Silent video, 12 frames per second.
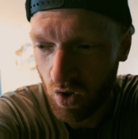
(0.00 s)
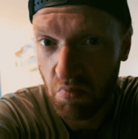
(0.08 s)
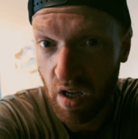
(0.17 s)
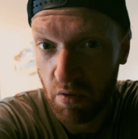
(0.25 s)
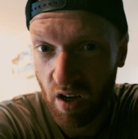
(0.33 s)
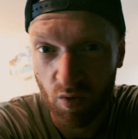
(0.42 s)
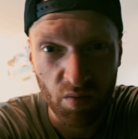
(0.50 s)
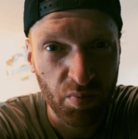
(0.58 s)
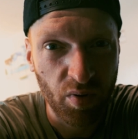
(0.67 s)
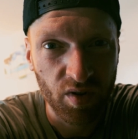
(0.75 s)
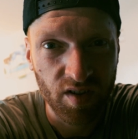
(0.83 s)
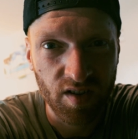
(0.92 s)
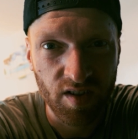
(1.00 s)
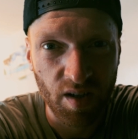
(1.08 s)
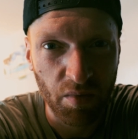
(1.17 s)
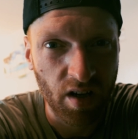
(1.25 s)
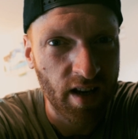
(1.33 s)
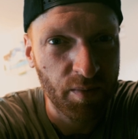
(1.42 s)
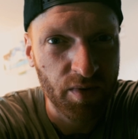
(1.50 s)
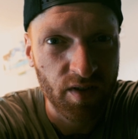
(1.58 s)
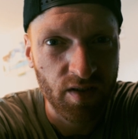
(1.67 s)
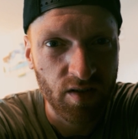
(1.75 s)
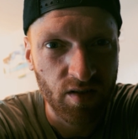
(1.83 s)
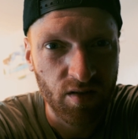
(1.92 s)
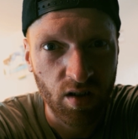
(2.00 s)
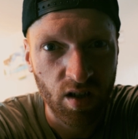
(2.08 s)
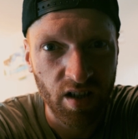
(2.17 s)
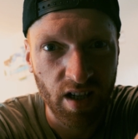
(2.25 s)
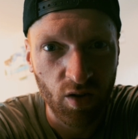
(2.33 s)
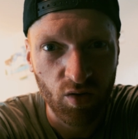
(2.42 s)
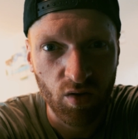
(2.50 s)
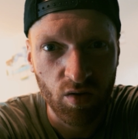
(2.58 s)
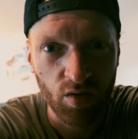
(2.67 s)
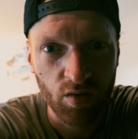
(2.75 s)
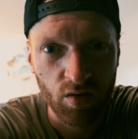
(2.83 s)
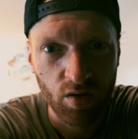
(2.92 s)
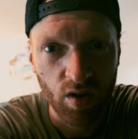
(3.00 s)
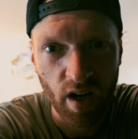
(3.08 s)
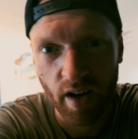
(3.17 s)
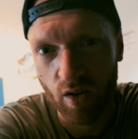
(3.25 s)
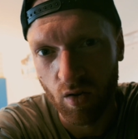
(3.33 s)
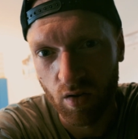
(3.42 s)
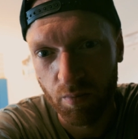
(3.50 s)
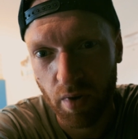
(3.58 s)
Maybe I will put some clips in the outro. I don't know.